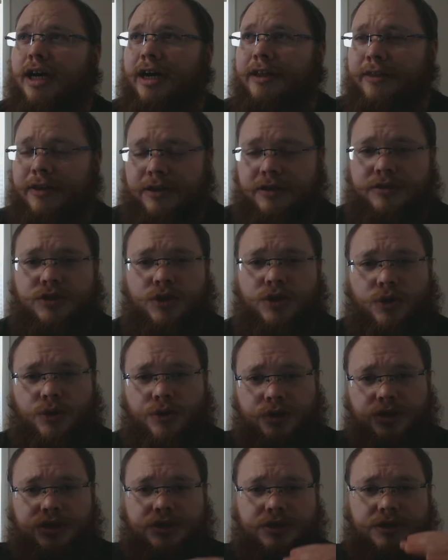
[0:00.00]
I think
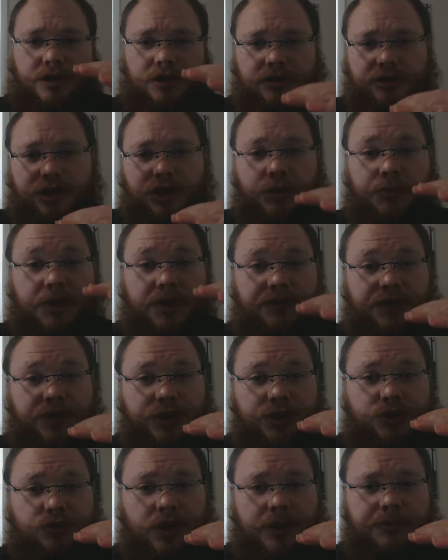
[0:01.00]
so there's a little bit of a
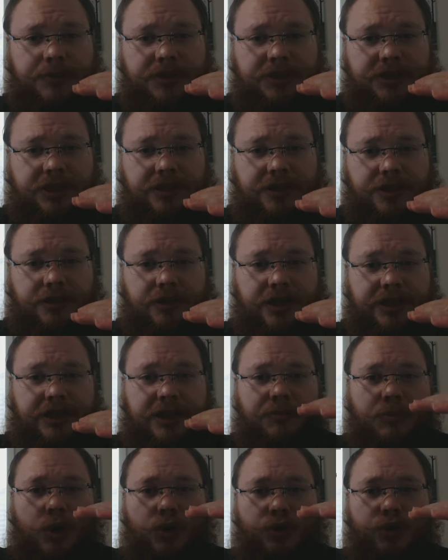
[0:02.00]
discrepancy there.
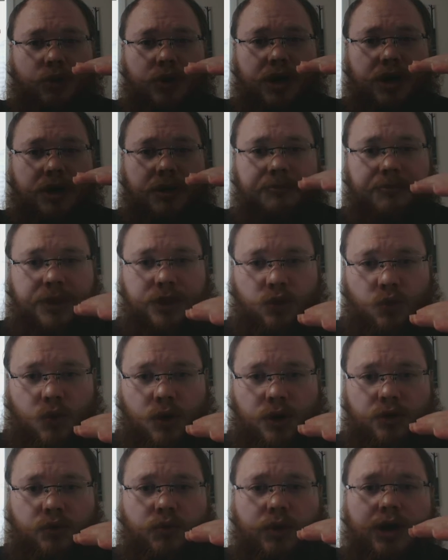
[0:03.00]
Like they both went up, but the
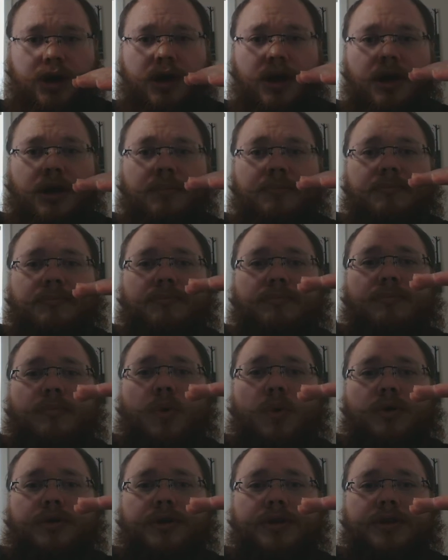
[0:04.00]
one went up
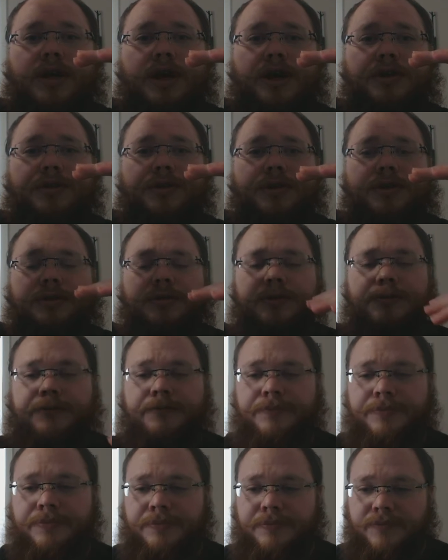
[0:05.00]
more than the other.
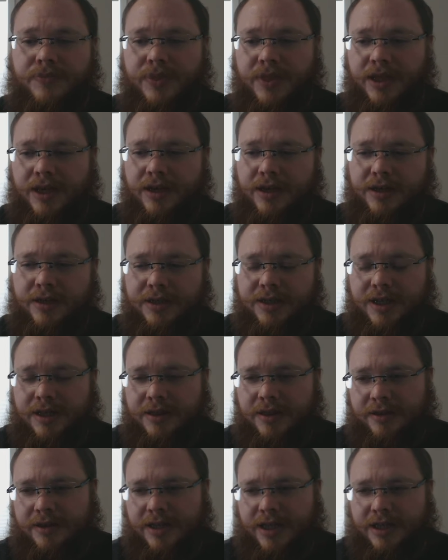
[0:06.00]
And
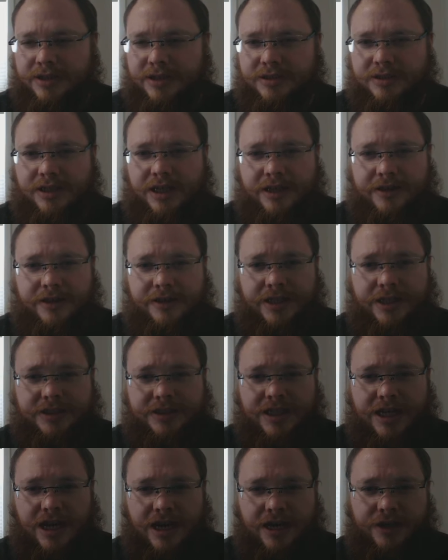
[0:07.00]
I think that's
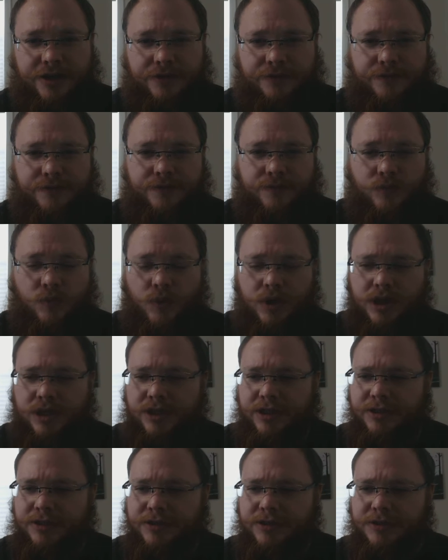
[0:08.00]
kind of what
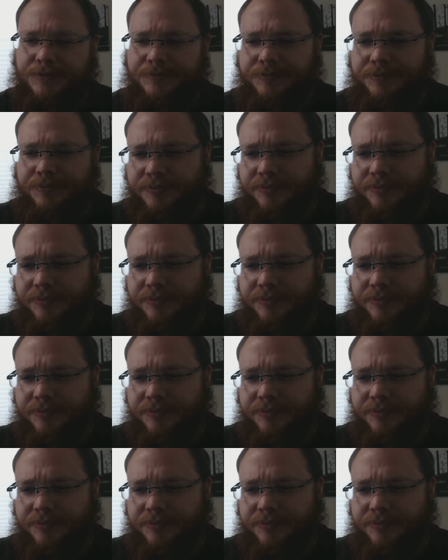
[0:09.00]
it is.